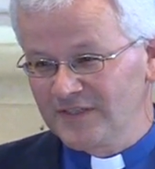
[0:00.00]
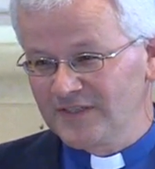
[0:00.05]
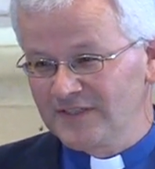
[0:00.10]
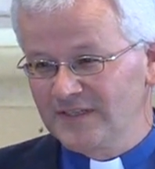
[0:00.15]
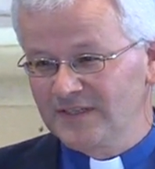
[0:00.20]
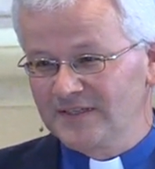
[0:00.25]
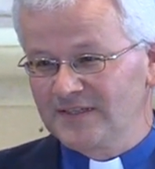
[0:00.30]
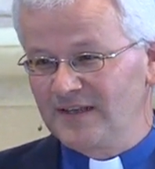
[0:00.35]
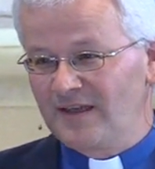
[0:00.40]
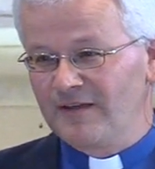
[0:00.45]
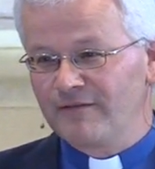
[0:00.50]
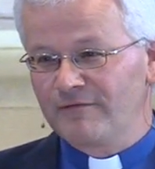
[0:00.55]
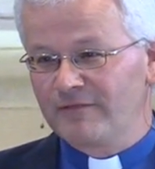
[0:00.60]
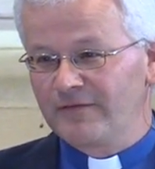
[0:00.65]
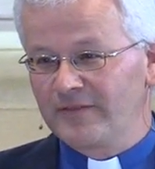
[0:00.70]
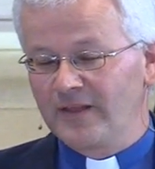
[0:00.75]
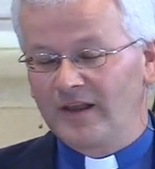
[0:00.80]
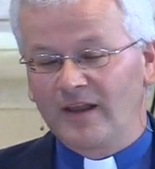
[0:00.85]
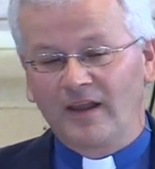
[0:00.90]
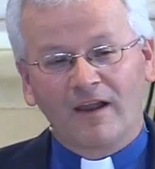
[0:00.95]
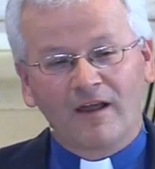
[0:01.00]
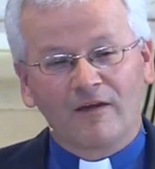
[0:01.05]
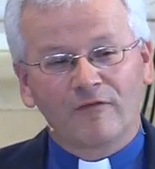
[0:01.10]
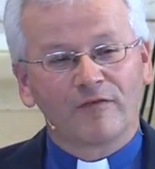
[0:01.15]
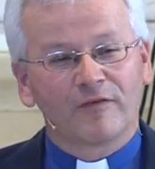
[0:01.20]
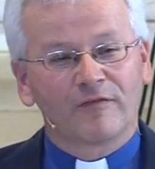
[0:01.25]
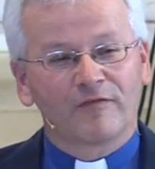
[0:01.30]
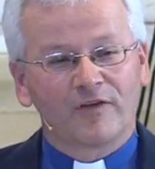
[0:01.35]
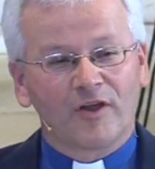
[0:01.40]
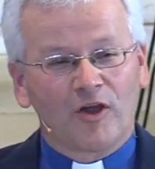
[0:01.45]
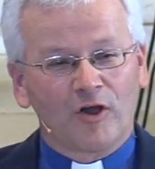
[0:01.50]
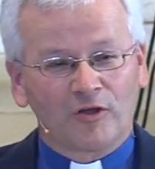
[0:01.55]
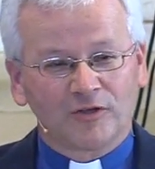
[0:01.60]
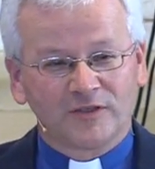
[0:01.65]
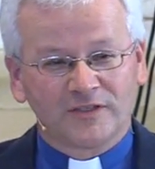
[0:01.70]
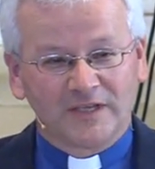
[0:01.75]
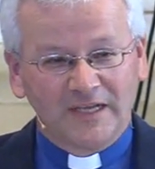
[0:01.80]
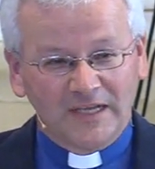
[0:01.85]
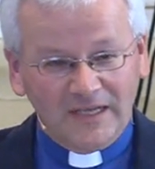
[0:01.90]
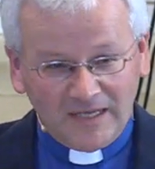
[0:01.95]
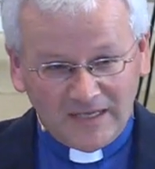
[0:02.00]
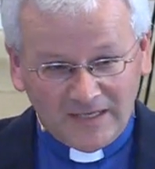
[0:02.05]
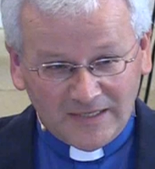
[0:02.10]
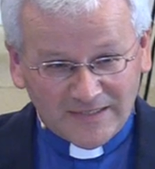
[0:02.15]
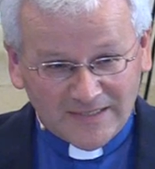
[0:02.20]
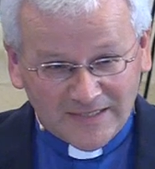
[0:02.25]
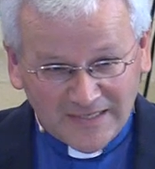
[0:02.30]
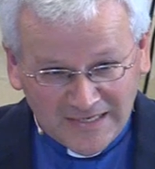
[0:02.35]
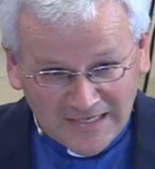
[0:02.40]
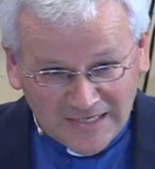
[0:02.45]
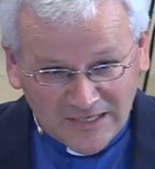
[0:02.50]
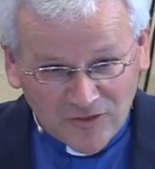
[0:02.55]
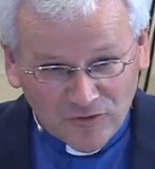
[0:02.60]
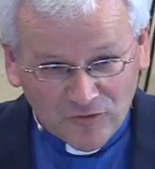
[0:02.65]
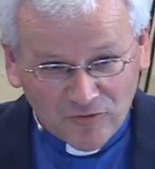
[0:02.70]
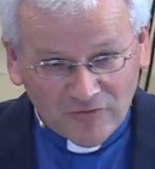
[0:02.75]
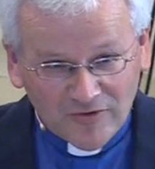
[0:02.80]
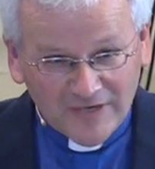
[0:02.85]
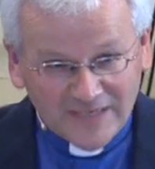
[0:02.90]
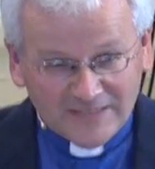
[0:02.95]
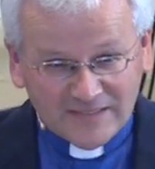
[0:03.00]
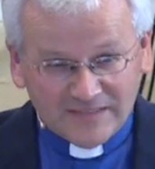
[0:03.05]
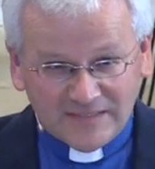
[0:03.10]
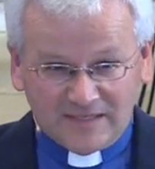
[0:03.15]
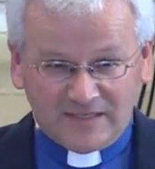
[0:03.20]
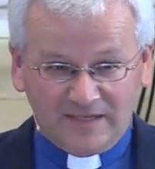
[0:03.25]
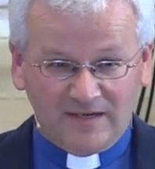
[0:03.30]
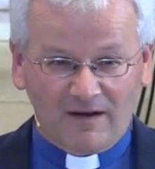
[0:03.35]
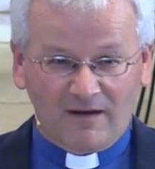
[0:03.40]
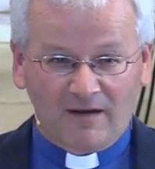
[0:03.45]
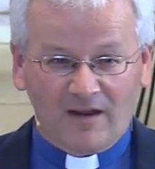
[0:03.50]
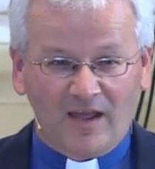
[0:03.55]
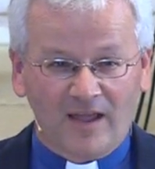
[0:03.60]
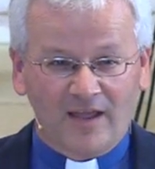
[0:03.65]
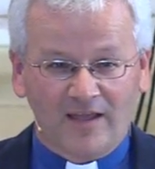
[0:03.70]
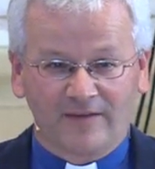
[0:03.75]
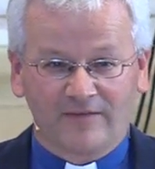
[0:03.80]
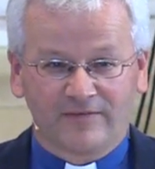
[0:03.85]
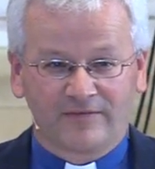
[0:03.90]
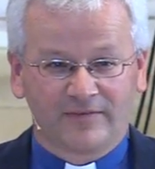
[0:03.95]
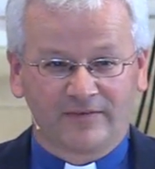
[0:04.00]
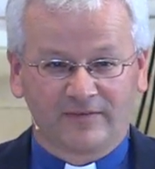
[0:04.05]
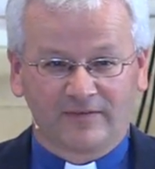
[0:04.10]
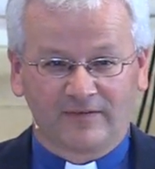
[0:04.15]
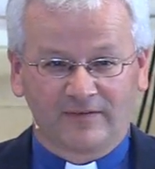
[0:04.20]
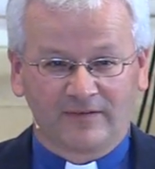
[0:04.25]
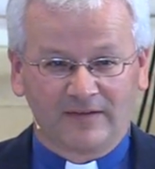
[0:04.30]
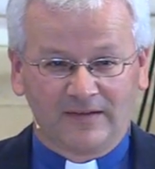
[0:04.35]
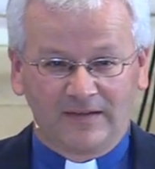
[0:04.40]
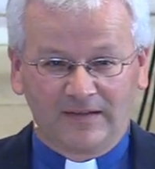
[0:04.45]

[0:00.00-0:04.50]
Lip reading: It's the time for the love of God to increase in our lives.